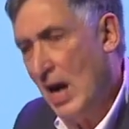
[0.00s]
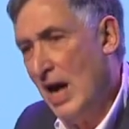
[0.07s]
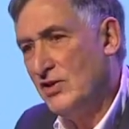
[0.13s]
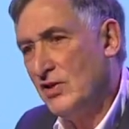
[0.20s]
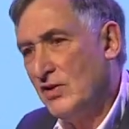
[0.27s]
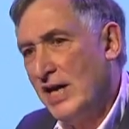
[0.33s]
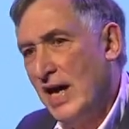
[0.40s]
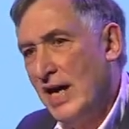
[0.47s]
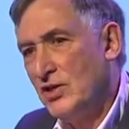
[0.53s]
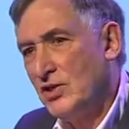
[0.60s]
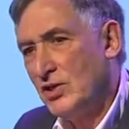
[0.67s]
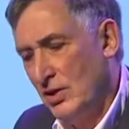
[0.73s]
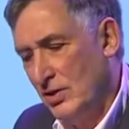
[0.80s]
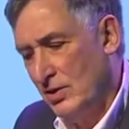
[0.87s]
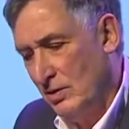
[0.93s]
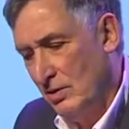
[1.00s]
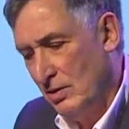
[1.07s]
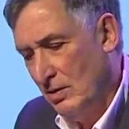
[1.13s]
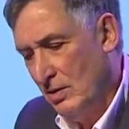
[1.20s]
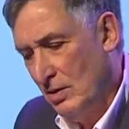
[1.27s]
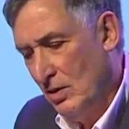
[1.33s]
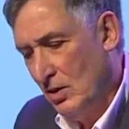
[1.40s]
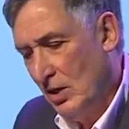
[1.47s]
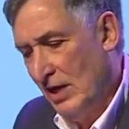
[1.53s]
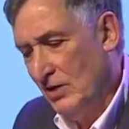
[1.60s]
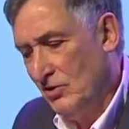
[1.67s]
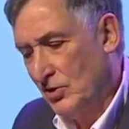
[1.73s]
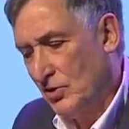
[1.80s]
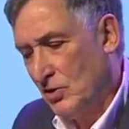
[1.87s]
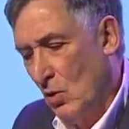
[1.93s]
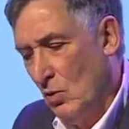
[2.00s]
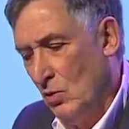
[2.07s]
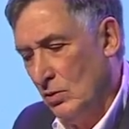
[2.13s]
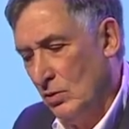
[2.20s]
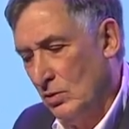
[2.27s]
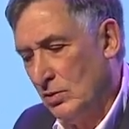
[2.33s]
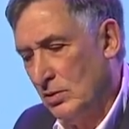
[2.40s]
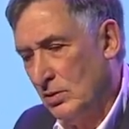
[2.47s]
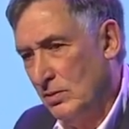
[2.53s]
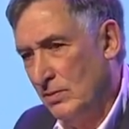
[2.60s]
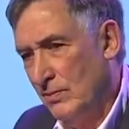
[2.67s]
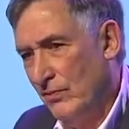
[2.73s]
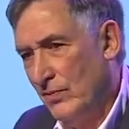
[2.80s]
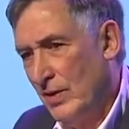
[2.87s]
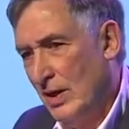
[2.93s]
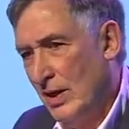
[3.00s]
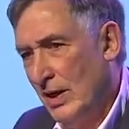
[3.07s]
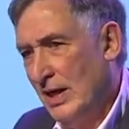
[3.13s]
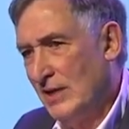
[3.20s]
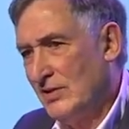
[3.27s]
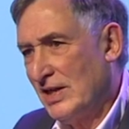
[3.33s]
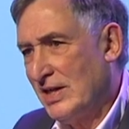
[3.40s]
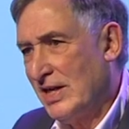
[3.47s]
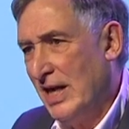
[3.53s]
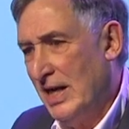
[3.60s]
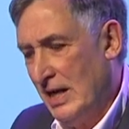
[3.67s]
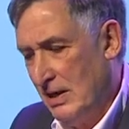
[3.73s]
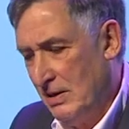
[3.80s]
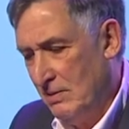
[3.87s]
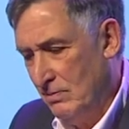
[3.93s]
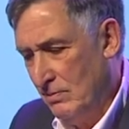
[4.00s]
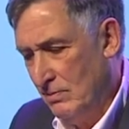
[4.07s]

Education in schools is a key,